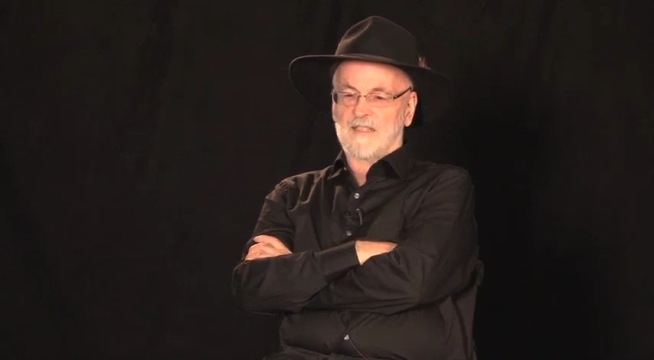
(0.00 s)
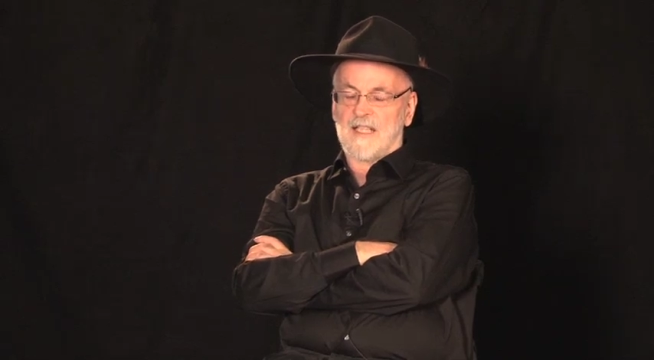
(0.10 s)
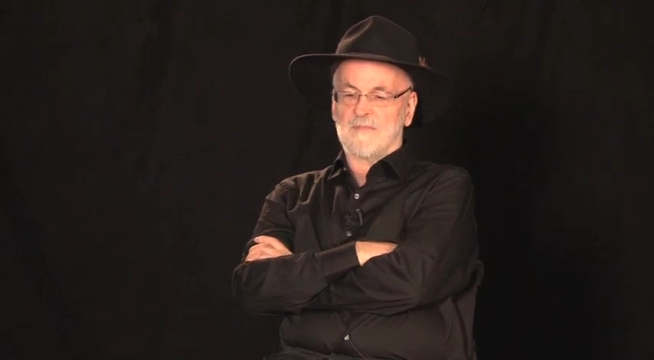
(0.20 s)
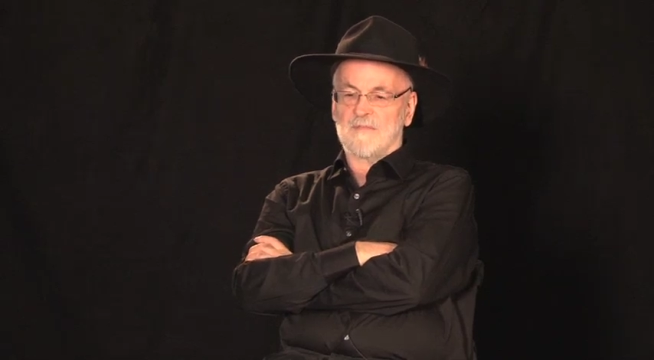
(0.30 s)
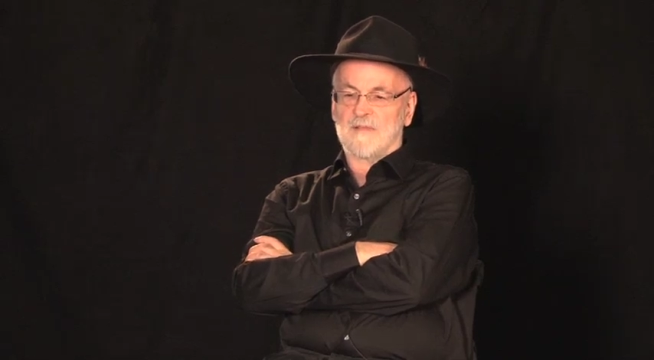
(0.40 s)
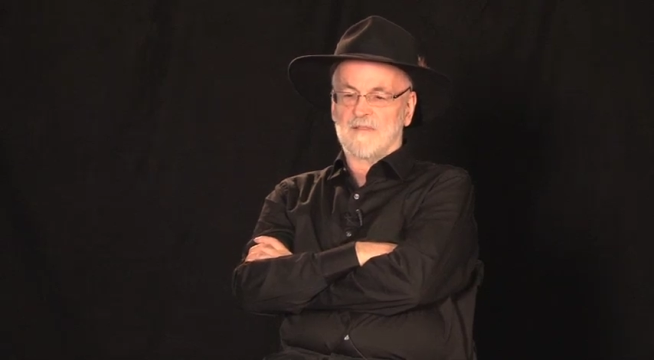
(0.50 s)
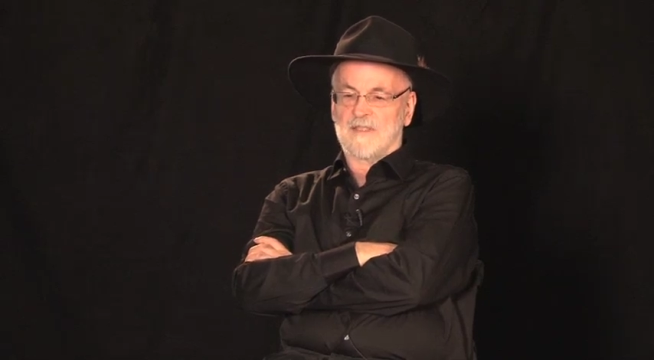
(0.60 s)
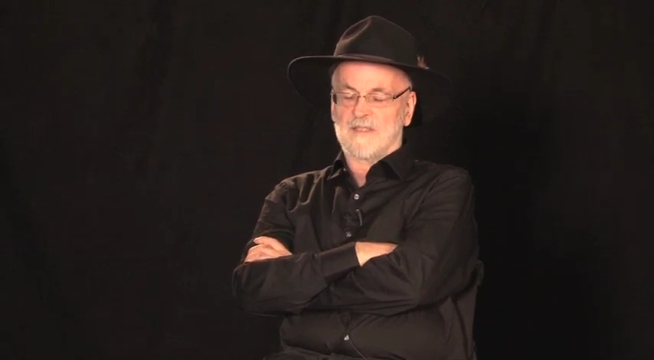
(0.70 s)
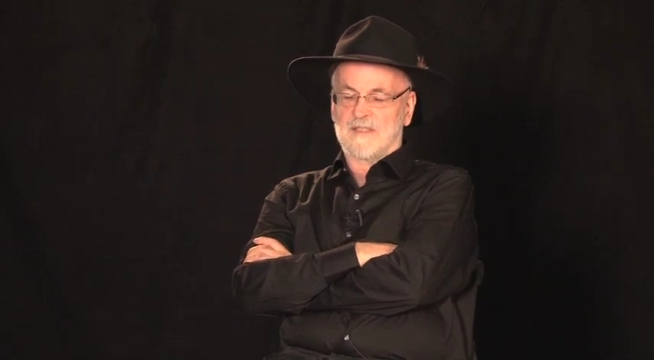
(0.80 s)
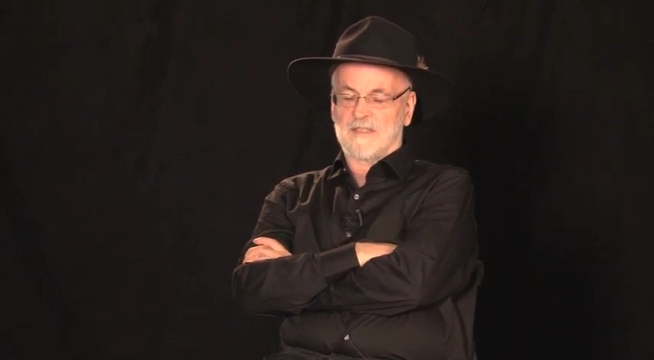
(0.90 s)

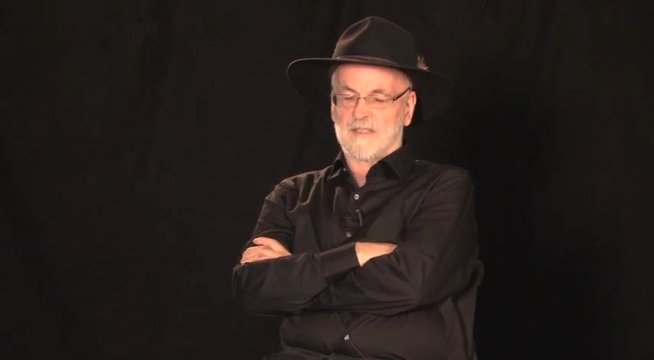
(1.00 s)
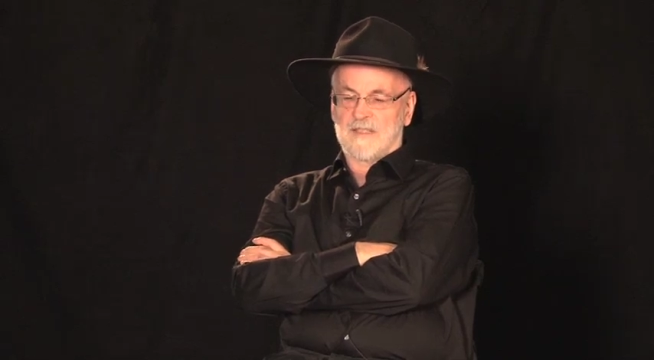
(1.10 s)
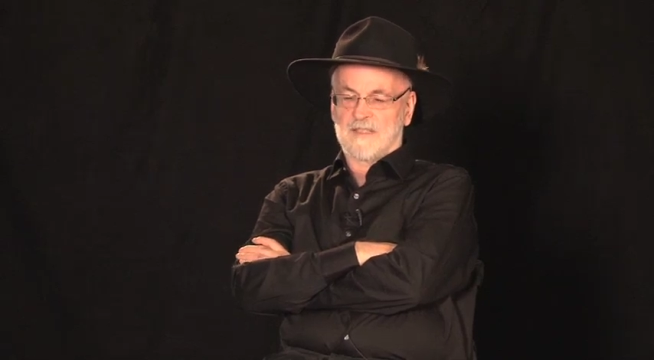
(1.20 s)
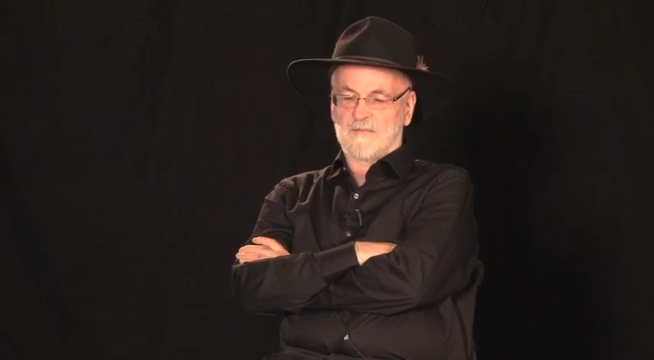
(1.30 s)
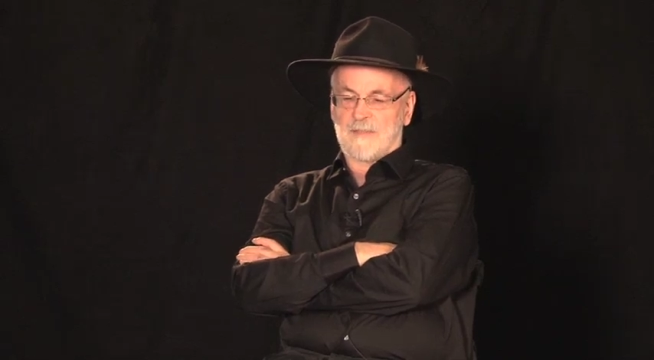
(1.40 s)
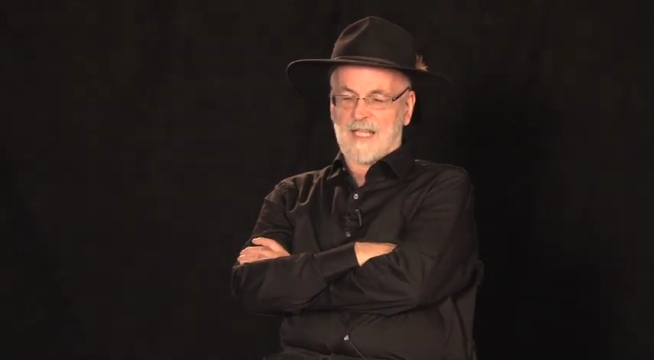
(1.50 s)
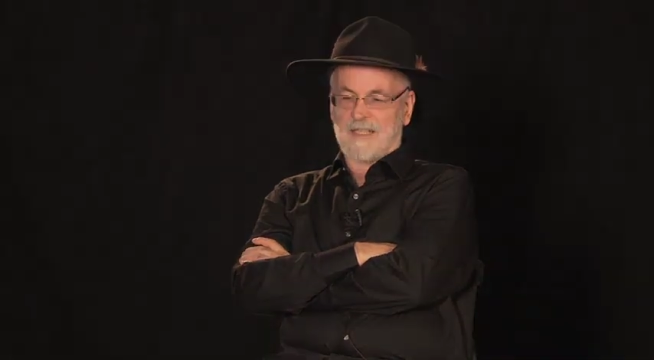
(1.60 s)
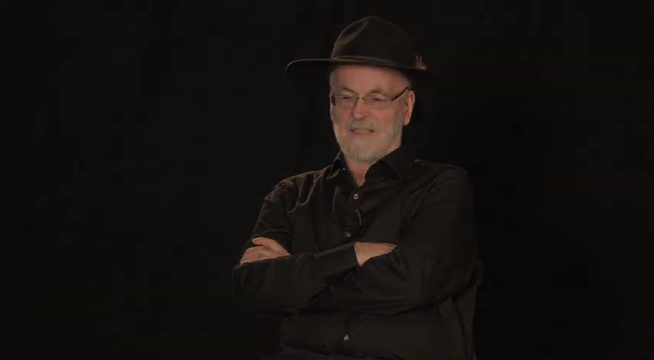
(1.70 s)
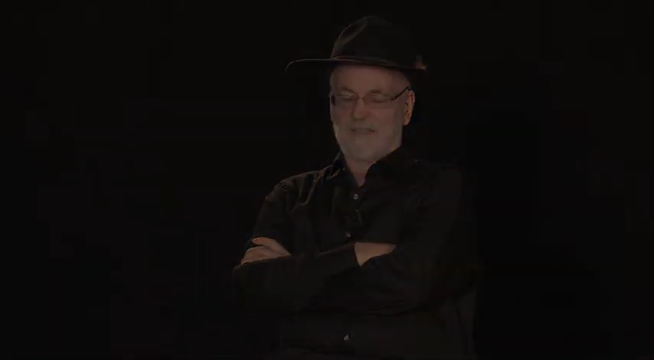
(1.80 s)
comes back.